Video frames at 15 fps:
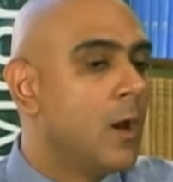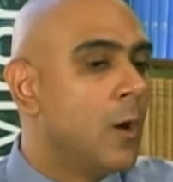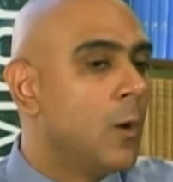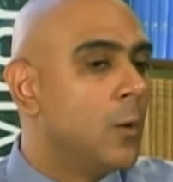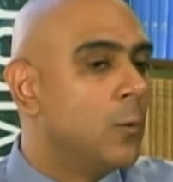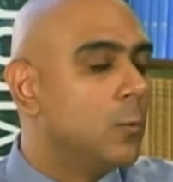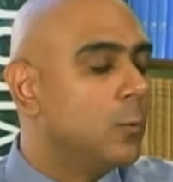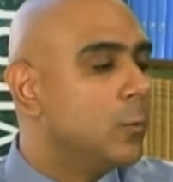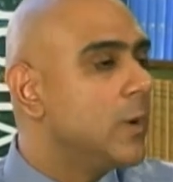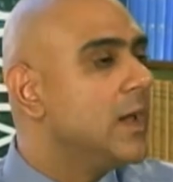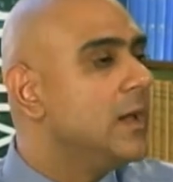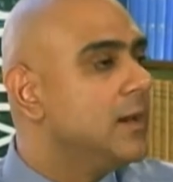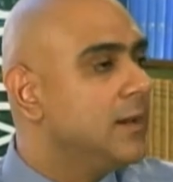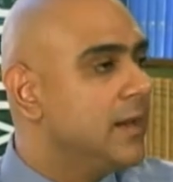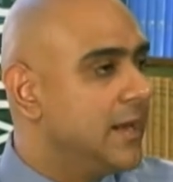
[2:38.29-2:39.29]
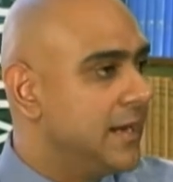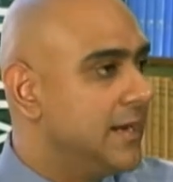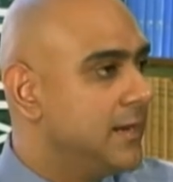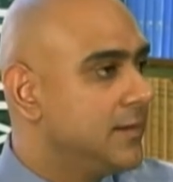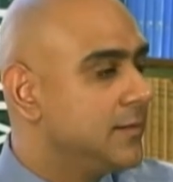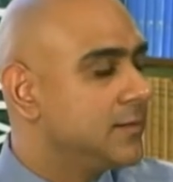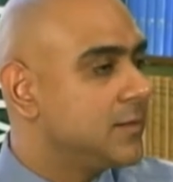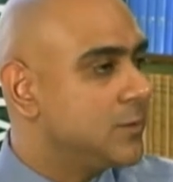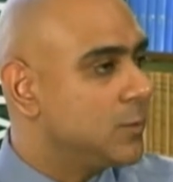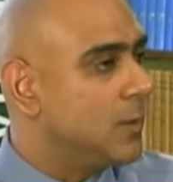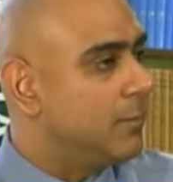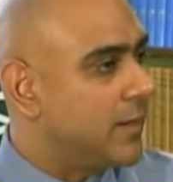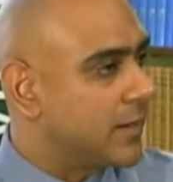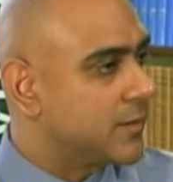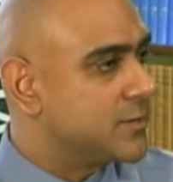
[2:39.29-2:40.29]
we need to do a
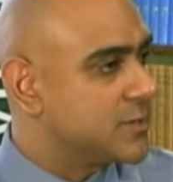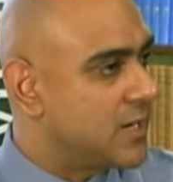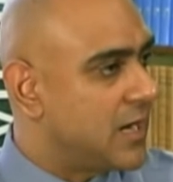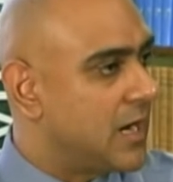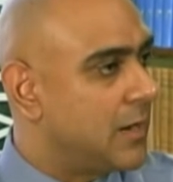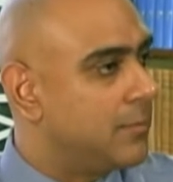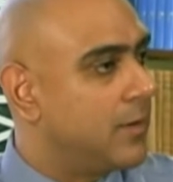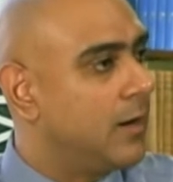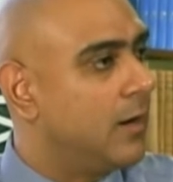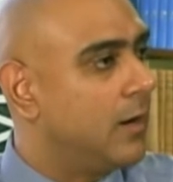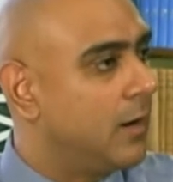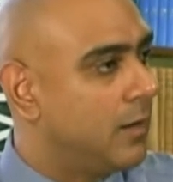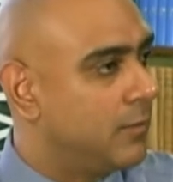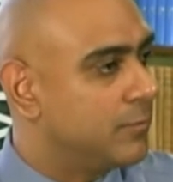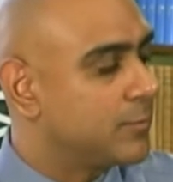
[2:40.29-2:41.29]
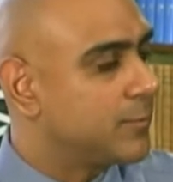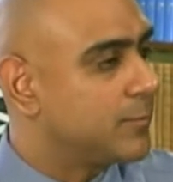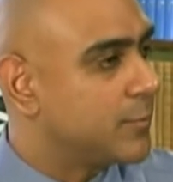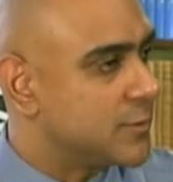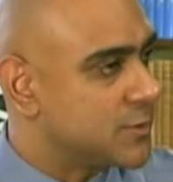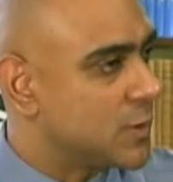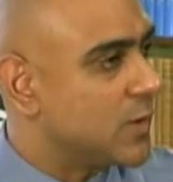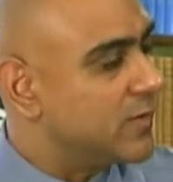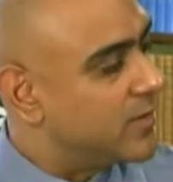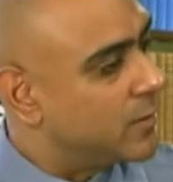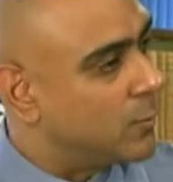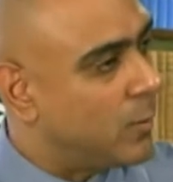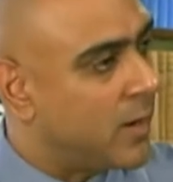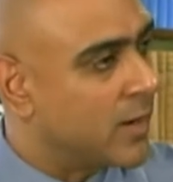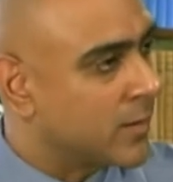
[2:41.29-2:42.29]
better job of preserving
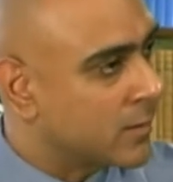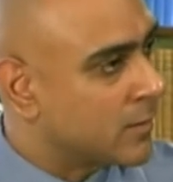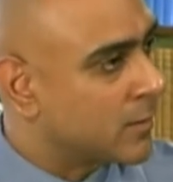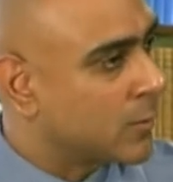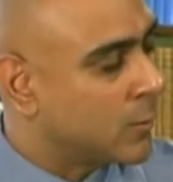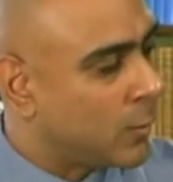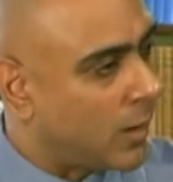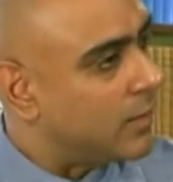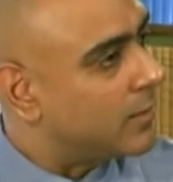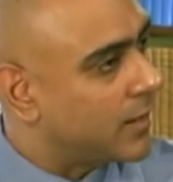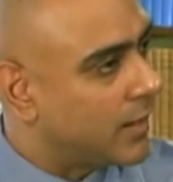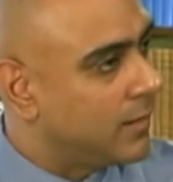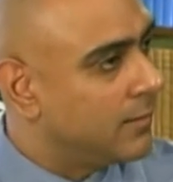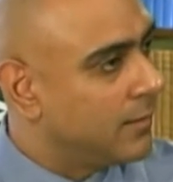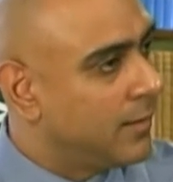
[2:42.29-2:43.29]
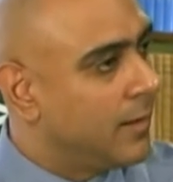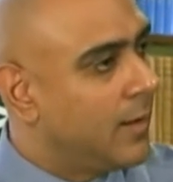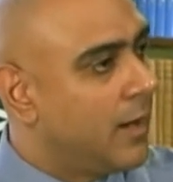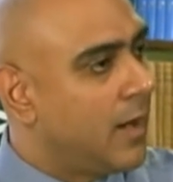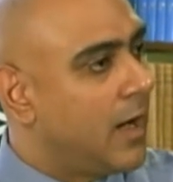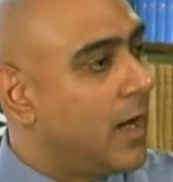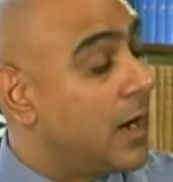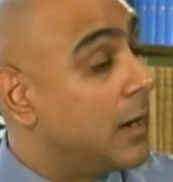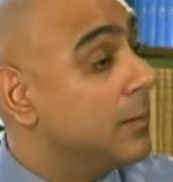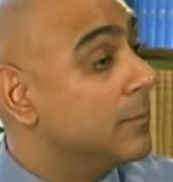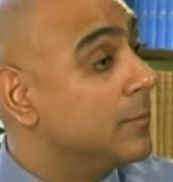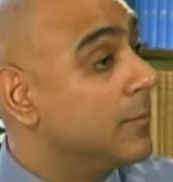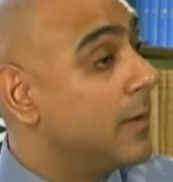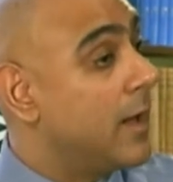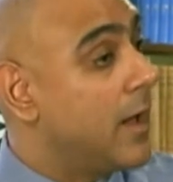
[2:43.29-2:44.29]
water quality. Um,
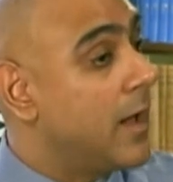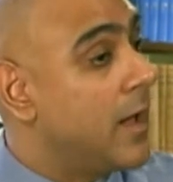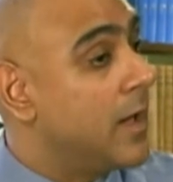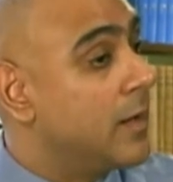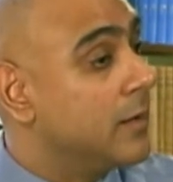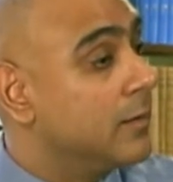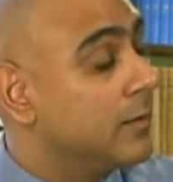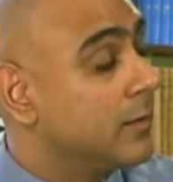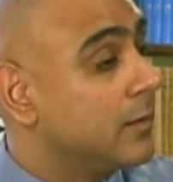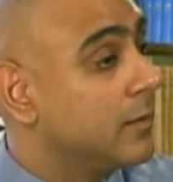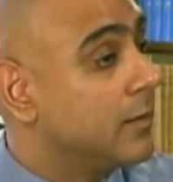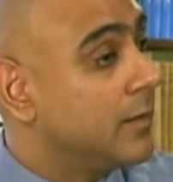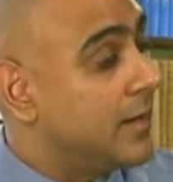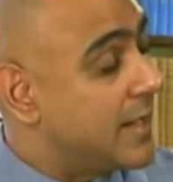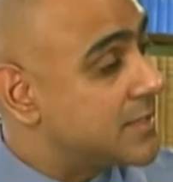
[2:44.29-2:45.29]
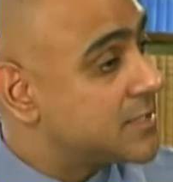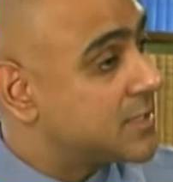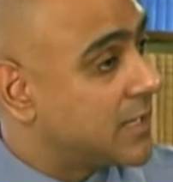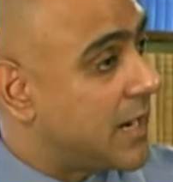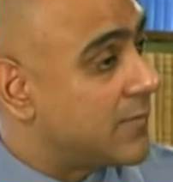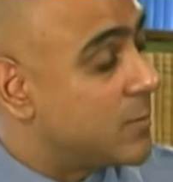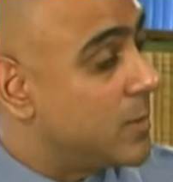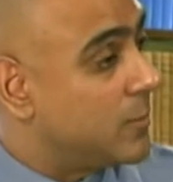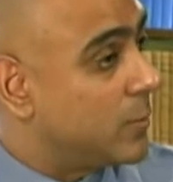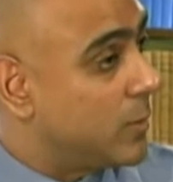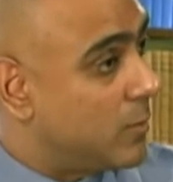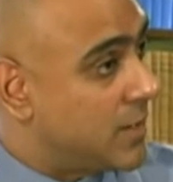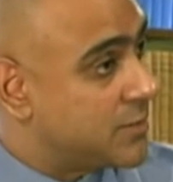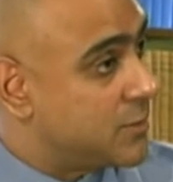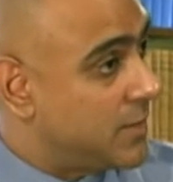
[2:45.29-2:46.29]
and yes, government, we
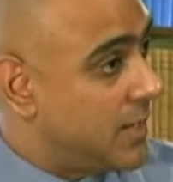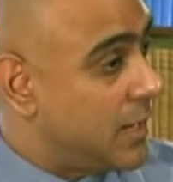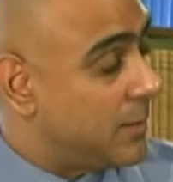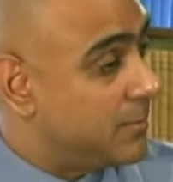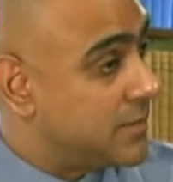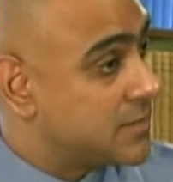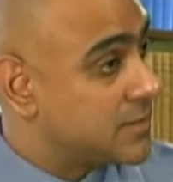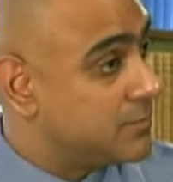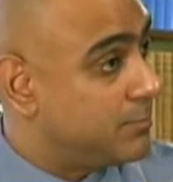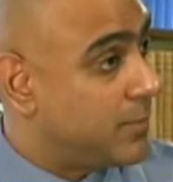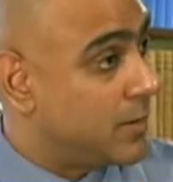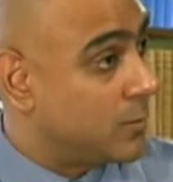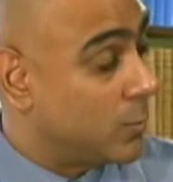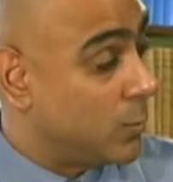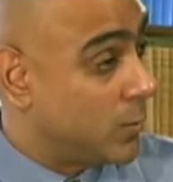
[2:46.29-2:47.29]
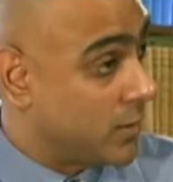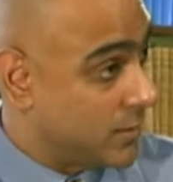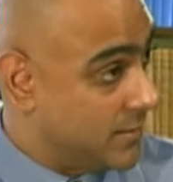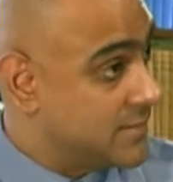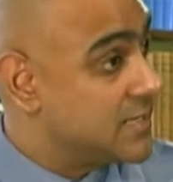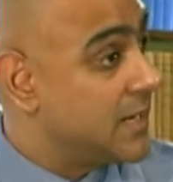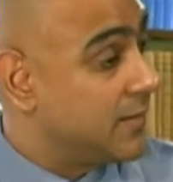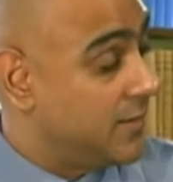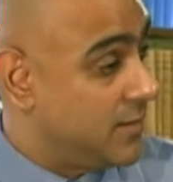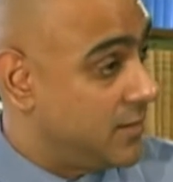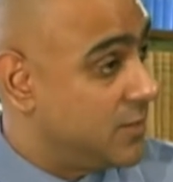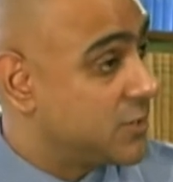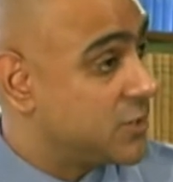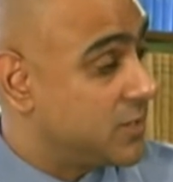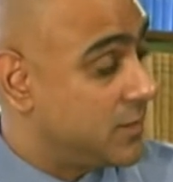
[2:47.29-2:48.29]
want you to help us, but we're going to take the
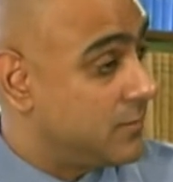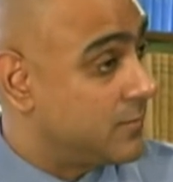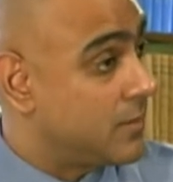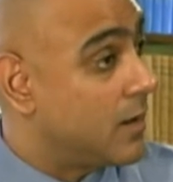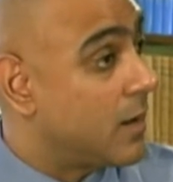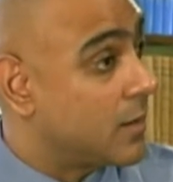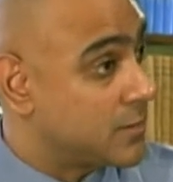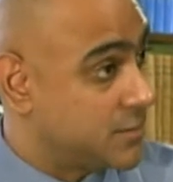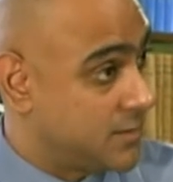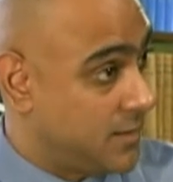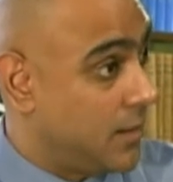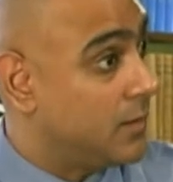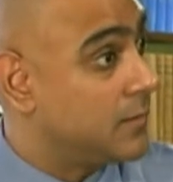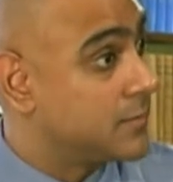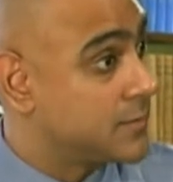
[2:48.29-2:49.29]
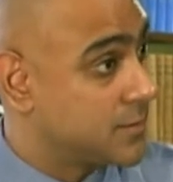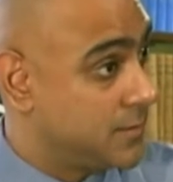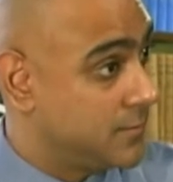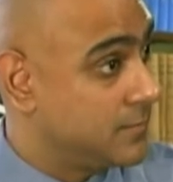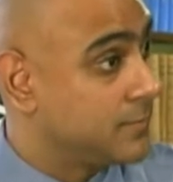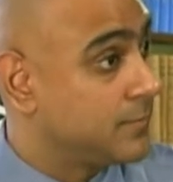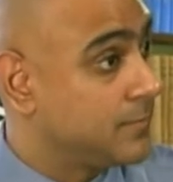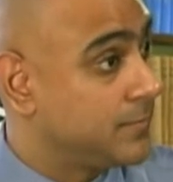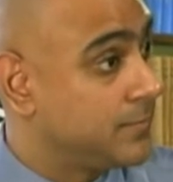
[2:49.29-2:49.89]
initiative ourselves. That's